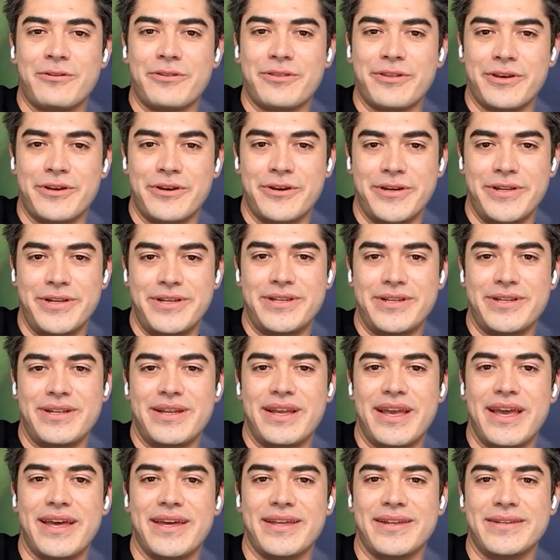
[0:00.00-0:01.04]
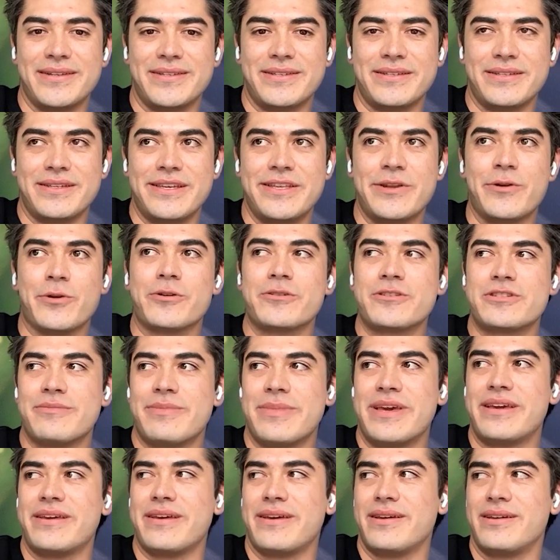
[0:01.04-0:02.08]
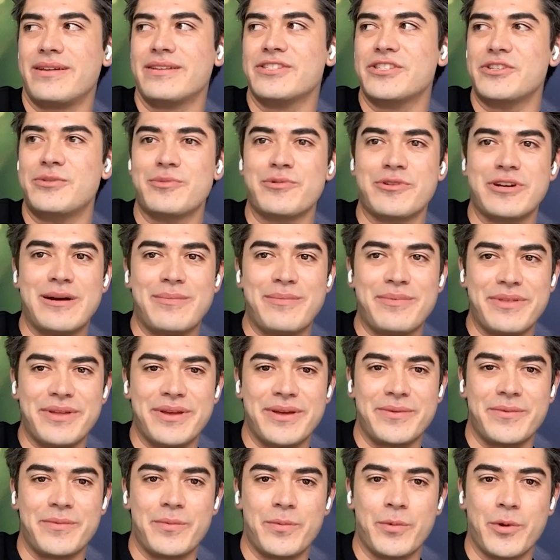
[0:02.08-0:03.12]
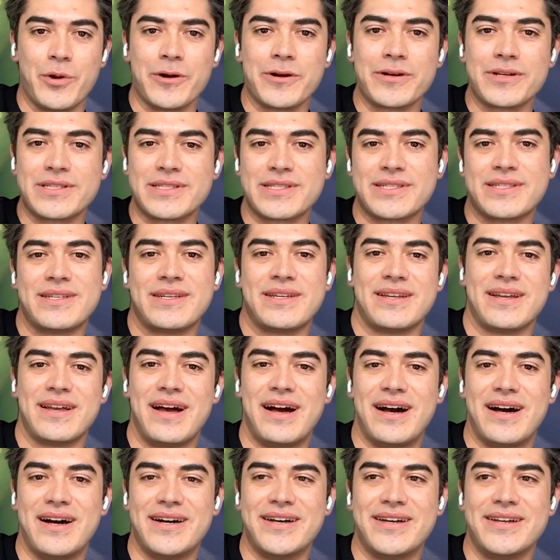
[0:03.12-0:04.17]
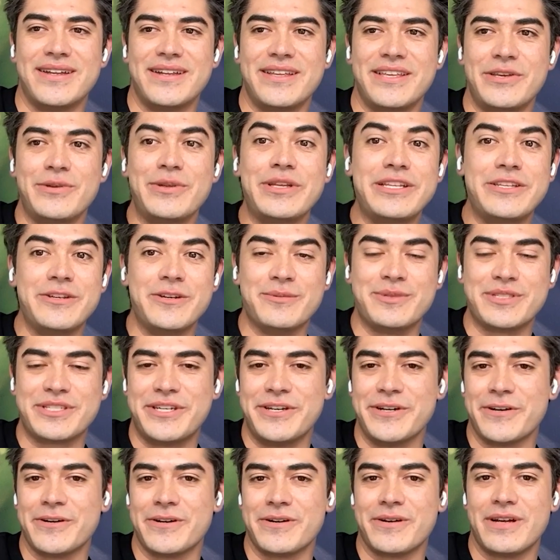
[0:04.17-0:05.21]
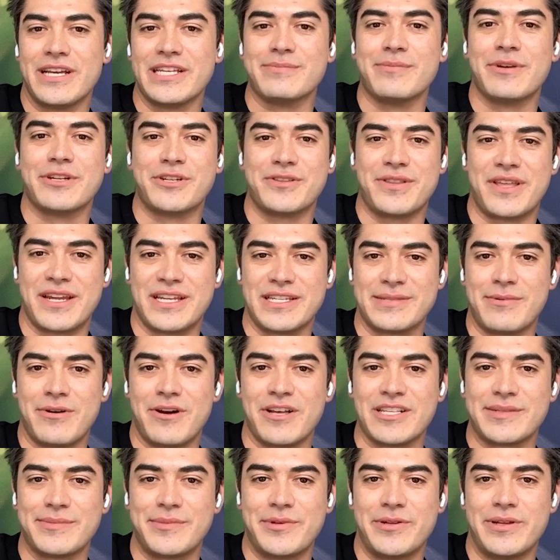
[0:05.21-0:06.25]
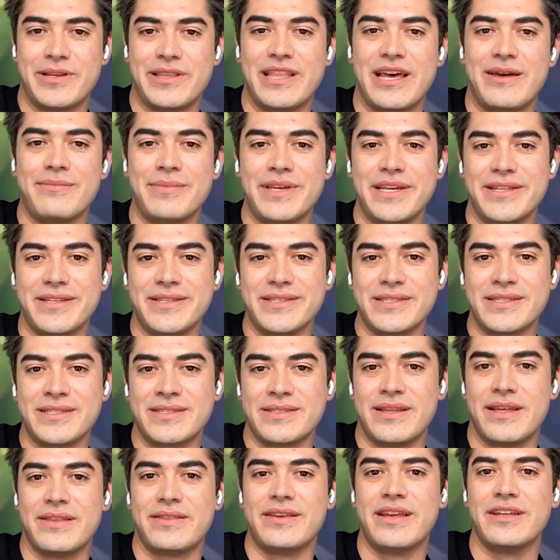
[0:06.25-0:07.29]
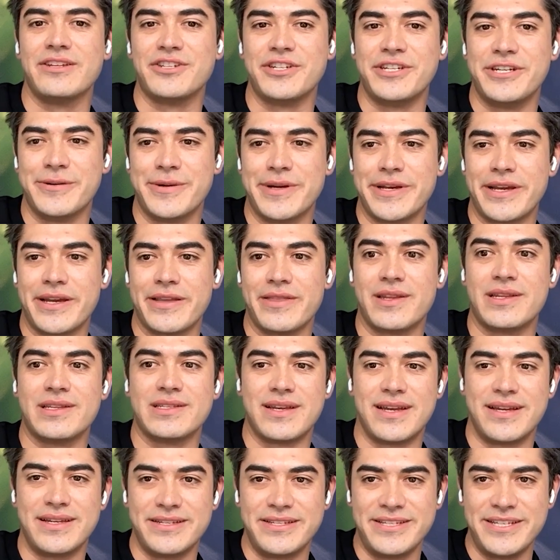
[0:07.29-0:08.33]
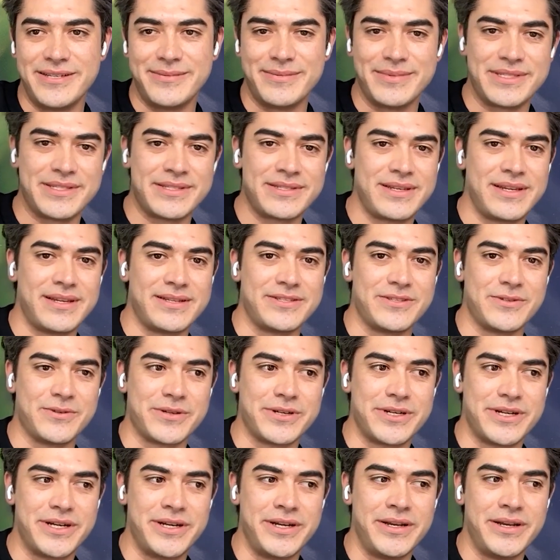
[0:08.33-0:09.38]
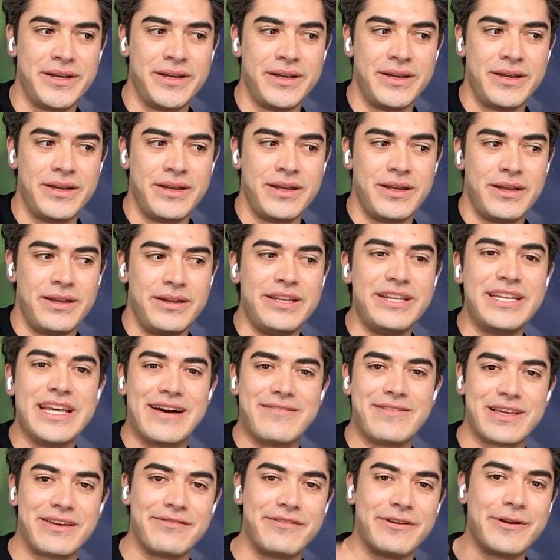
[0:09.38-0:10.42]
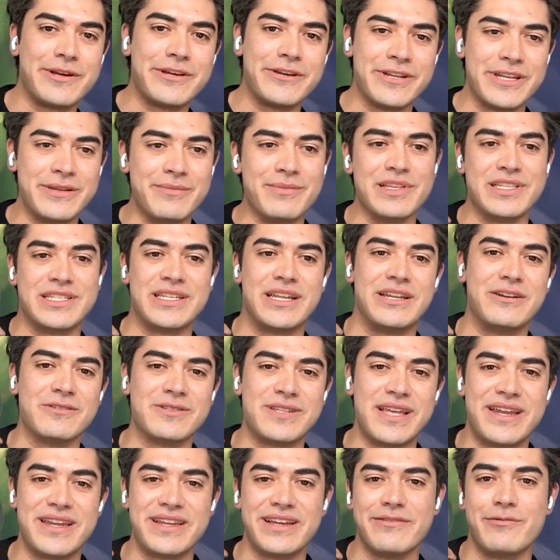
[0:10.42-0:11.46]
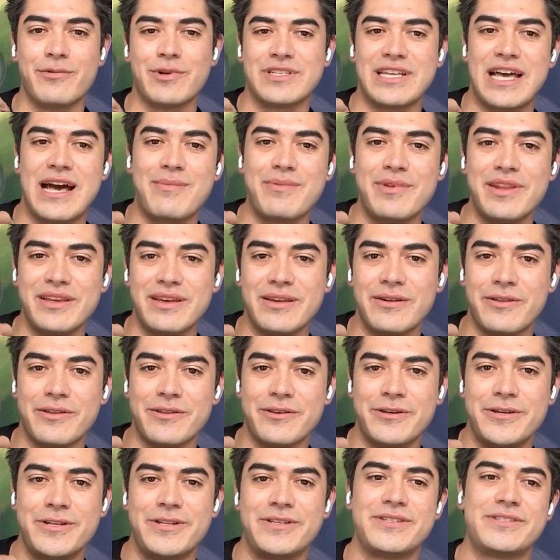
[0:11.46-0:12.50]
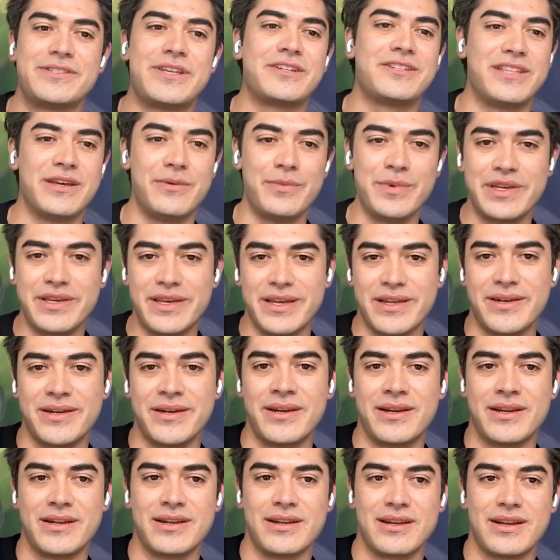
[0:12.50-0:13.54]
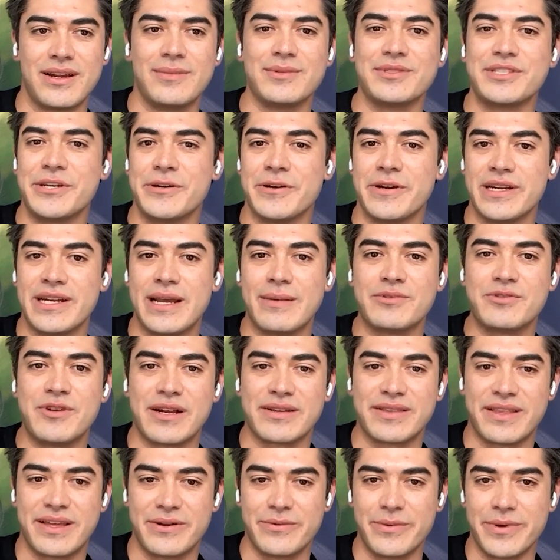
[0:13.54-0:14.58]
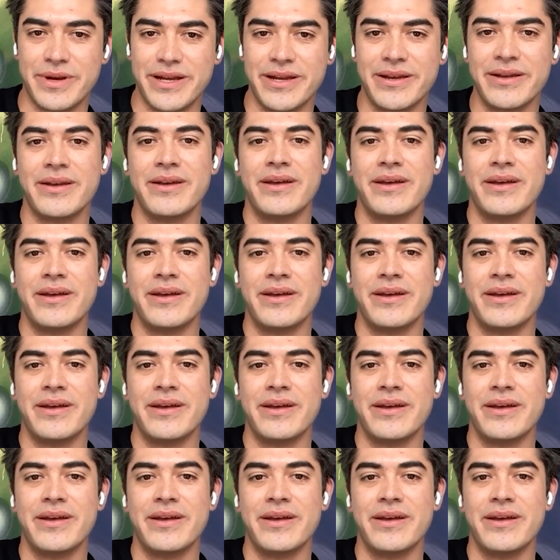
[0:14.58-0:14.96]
under the hood, and in order to make a consumer app that works, you need to obscure as much of that as possible. And that means that the engineering and the design teams at Zora need to have like a very good implicit understanding of what's happening under the hood such that we can obscure it and abstract that away.